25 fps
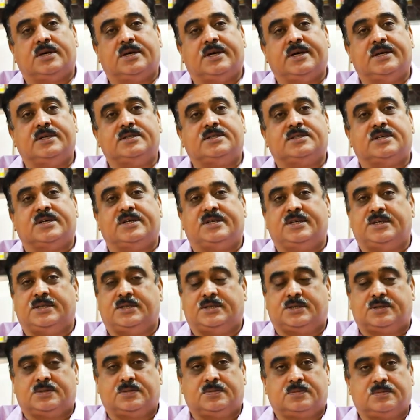in
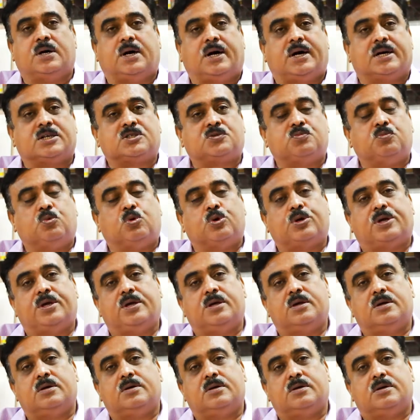cities are
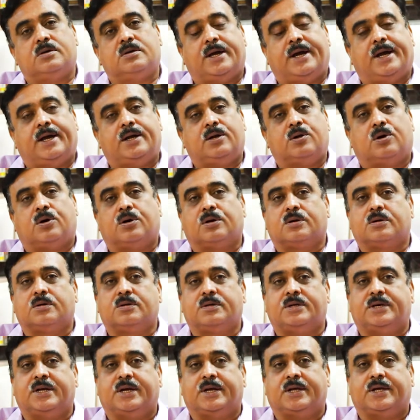smoking and or
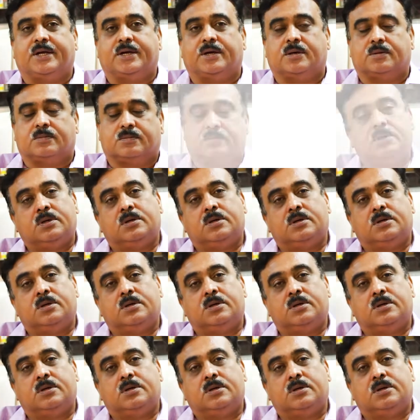drinking.